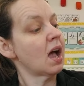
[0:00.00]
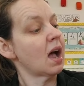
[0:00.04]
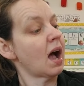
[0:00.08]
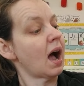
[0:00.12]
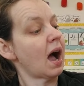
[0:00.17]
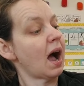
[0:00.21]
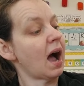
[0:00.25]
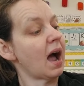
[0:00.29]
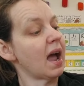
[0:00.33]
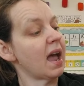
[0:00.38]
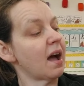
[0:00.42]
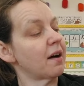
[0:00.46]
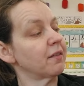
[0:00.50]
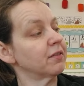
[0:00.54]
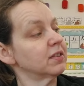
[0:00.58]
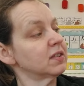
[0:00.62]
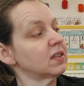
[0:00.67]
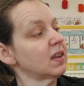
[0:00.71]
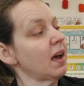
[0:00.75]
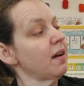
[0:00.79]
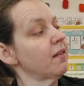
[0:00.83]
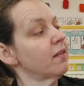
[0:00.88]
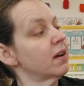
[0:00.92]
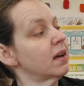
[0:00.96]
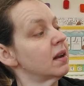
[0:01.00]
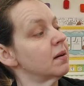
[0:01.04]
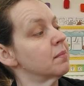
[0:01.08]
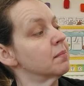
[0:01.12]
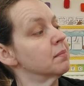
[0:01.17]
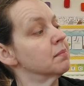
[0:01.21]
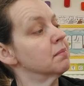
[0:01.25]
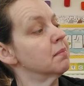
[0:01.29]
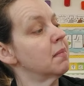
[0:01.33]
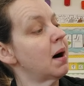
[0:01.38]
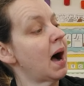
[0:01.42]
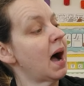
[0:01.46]
I have
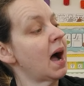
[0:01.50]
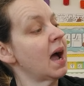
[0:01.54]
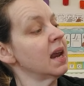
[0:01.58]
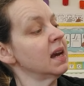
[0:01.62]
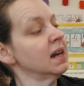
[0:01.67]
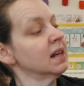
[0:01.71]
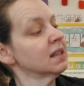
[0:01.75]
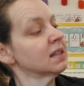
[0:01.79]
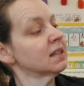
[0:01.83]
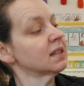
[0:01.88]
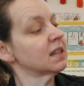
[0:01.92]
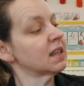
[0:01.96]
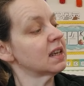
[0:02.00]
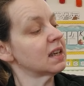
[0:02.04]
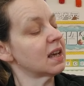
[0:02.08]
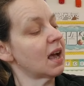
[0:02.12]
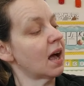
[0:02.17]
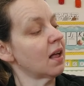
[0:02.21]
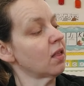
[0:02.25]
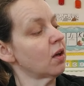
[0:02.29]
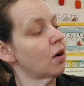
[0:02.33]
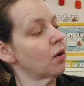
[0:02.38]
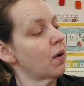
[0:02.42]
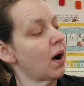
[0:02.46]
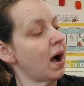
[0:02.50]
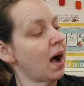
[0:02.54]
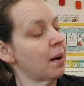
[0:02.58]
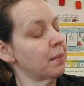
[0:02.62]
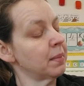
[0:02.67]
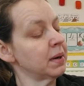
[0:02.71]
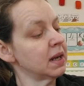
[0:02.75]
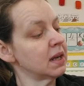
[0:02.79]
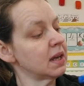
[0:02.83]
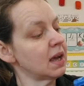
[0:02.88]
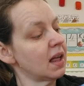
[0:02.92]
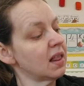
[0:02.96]
7 minus the yellow. How
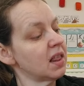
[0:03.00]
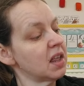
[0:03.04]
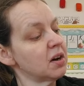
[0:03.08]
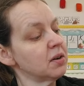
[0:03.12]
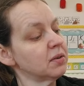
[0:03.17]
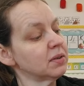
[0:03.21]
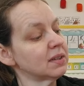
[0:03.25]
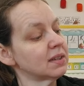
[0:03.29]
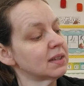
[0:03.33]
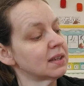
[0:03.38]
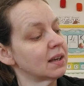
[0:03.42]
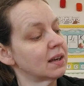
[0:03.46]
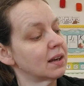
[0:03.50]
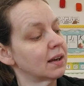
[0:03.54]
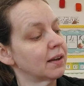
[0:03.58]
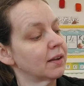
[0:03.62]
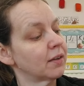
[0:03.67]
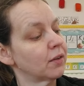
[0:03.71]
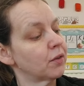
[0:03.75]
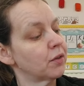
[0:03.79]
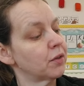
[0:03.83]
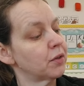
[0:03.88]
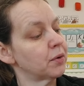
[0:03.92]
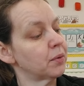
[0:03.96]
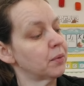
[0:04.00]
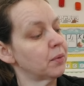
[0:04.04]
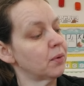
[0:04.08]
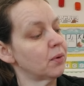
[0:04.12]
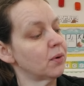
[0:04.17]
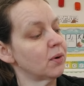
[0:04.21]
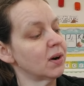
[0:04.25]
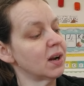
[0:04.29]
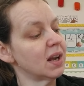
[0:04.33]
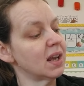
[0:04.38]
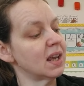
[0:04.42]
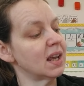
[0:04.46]
many yellows?
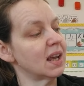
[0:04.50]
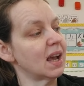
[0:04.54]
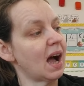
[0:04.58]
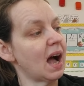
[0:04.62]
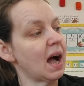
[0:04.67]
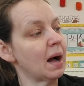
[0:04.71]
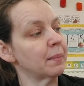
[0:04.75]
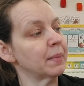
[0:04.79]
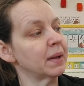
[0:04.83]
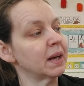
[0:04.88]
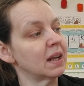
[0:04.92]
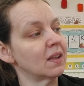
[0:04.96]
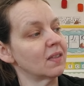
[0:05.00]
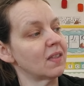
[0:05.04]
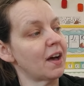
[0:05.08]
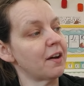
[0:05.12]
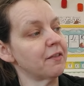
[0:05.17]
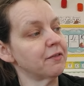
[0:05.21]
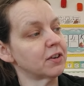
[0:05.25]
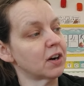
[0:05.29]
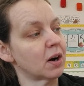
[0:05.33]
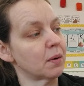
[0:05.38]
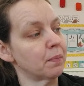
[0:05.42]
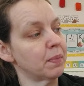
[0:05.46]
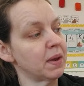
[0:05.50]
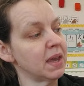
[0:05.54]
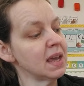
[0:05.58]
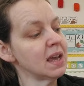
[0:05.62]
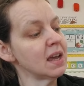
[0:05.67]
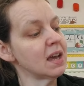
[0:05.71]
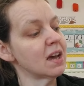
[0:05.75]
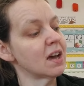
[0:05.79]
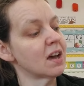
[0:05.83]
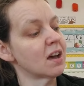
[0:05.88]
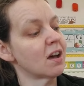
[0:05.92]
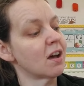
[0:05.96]
3. How many left are
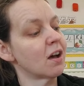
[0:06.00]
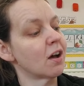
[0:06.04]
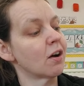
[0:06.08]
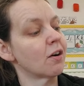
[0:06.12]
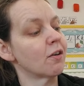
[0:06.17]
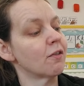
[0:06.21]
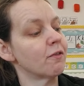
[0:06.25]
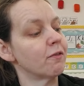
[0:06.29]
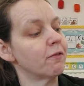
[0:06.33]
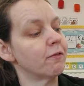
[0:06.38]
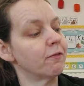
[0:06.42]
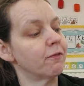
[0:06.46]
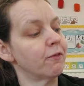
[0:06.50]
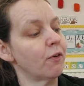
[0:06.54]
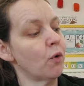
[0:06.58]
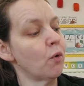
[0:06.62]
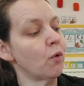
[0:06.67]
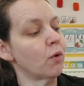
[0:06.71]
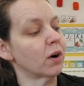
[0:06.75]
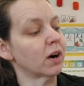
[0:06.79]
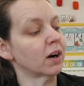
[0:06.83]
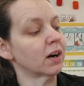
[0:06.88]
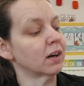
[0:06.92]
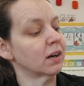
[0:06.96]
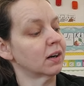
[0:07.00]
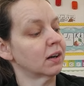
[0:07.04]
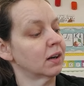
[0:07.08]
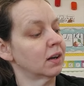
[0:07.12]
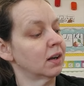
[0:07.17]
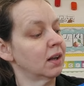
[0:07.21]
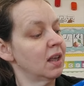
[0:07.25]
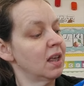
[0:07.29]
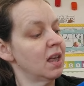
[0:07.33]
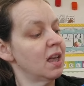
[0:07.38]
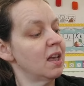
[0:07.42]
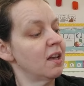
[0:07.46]
pink? 4.
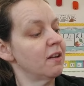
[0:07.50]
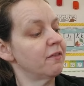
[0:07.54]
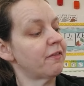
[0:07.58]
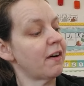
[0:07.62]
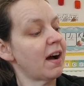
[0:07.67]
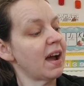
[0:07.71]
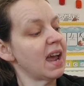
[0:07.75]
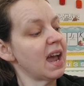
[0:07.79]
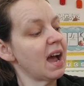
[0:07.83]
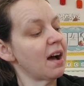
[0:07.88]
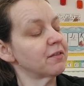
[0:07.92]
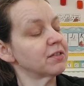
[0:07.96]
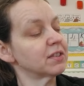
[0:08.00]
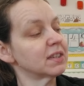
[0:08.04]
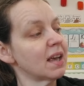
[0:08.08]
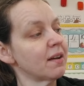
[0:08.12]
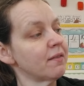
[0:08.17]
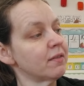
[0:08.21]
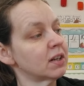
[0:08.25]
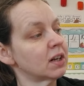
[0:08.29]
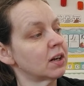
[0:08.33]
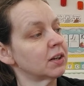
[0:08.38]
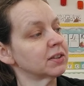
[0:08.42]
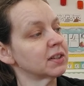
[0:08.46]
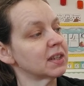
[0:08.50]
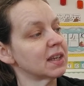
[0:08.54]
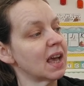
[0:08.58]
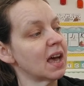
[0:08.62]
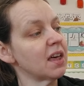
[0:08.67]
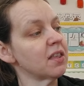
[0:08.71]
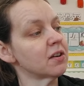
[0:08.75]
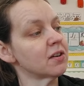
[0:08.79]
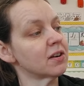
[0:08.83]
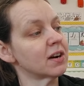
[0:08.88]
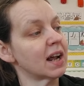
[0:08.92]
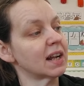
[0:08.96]
If I have 7
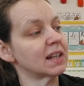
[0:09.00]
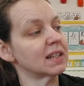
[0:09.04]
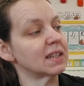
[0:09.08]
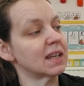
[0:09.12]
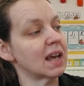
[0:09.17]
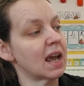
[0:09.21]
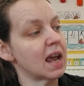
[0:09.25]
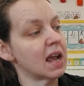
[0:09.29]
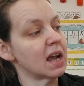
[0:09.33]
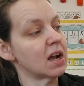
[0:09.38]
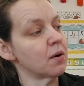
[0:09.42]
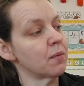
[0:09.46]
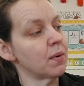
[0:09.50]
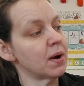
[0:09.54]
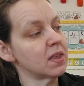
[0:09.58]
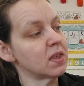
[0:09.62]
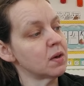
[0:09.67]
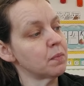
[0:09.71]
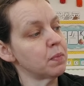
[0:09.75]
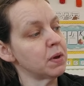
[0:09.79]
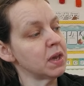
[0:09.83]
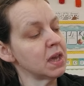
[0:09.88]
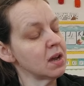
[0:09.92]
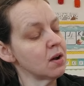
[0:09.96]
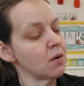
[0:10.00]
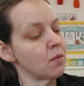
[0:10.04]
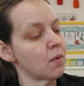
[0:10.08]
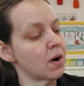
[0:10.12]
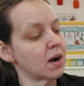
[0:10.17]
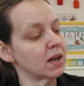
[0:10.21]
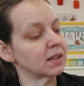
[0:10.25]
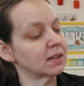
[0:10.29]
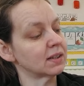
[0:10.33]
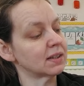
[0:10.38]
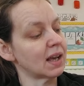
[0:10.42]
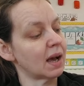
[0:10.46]
altogether and I take away the pink
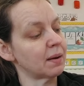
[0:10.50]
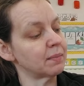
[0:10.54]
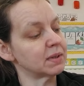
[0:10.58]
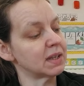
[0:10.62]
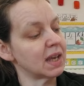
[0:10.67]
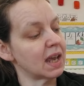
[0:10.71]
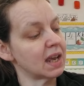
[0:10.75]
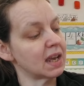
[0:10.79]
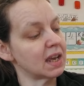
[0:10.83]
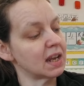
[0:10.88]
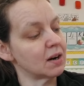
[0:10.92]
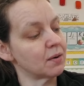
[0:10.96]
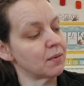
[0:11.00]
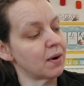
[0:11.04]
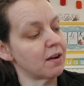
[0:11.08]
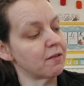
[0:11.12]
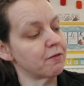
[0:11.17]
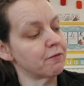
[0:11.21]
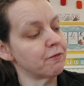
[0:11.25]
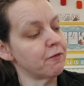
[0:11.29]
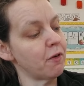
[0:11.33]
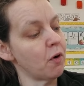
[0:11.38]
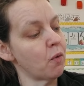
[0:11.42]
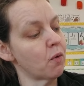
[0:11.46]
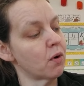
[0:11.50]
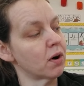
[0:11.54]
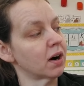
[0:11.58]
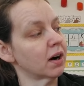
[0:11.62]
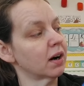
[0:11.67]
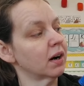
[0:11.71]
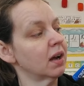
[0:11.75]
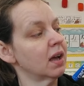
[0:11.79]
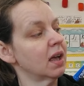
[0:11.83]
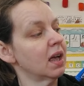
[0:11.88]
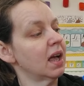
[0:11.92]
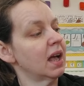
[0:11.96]
ones, I'm taking away
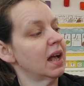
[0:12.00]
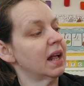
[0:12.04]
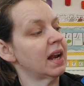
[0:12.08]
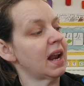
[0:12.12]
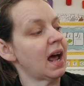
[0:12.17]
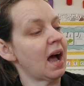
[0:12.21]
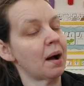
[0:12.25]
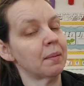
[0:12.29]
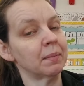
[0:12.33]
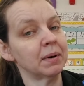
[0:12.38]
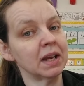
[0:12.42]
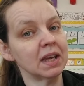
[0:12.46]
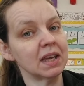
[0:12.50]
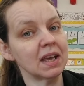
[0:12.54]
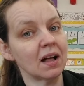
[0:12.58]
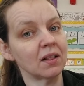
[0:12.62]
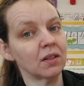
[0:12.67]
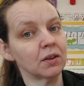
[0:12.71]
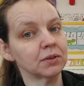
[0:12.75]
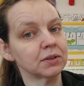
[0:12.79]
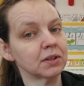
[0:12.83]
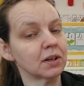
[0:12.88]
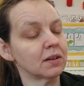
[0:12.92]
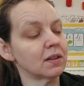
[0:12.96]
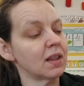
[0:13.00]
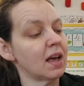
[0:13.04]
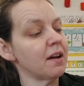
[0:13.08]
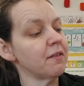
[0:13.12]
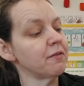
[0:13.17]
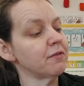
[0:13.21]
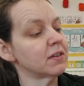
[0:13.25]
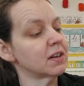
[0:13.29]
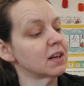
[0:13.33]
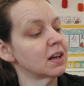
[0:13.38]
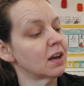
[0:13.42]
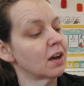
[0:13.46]
4. And how many yellows are left?